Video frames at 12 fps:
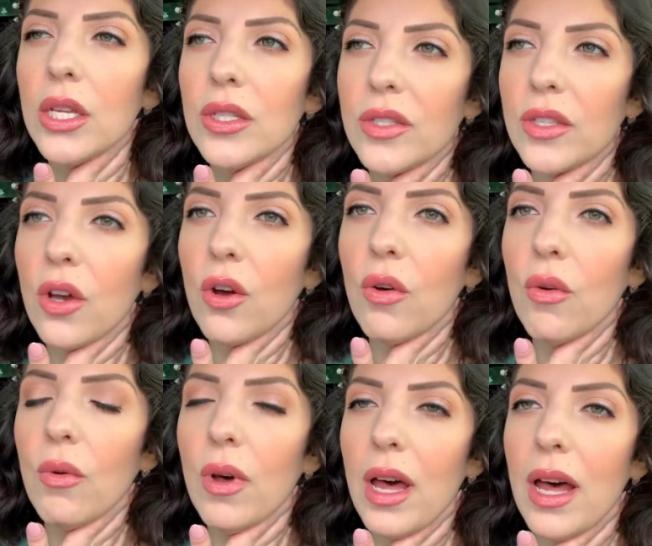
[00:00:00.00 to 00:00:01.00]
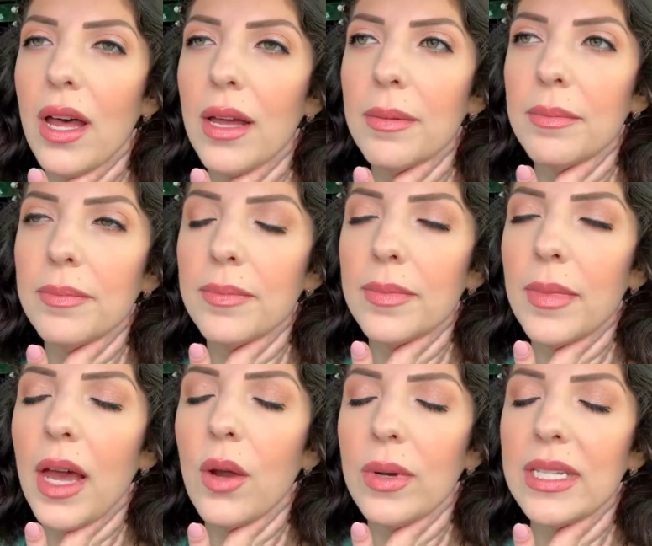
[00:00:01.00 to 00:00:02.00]
So
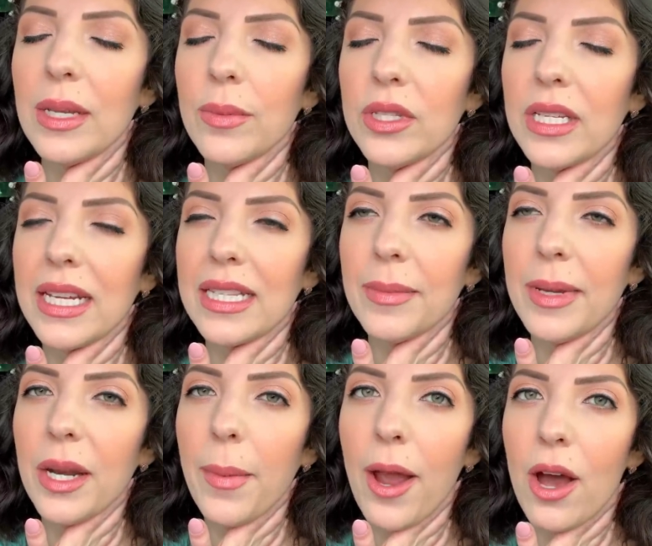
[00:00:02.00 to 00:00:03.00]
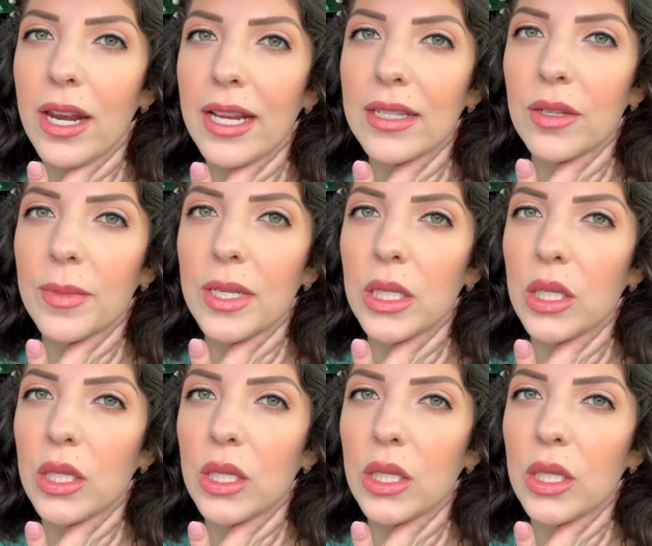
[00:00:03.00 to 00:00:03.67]
I was able to get some antibiotics. So I'm going to